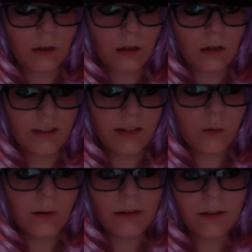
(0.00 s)

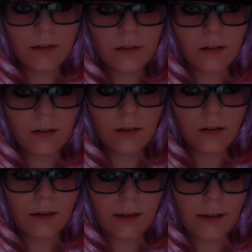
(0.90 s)
Liquids
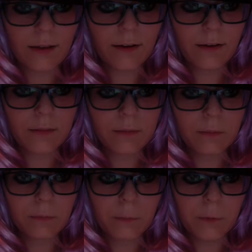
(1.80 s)
can
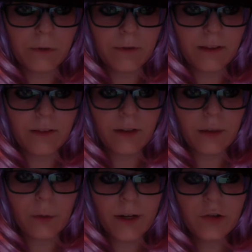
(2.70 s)
move in
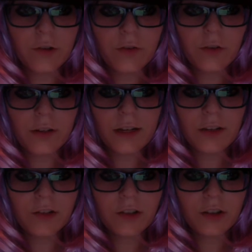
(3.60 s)
vibration,
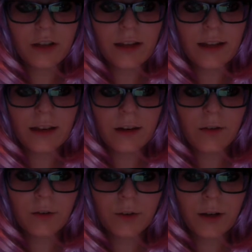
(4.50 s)
rotation, and it
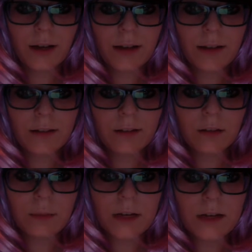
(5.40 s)
also has a
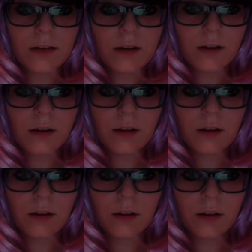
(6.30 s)
limited
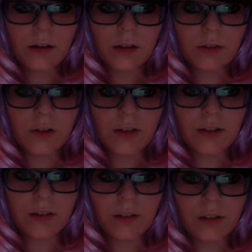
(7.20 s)

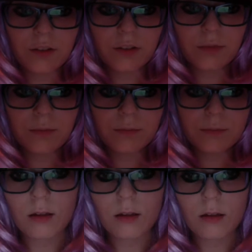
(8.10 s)
translation.
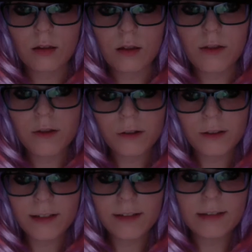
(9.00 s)

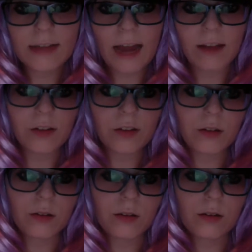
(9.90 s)
Thirdly is gas.
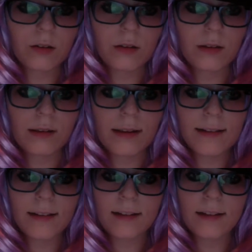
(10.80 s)

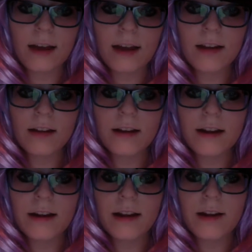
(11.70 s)
Gas has high
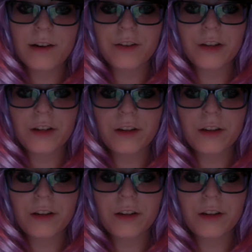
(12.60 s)
kinetic energy.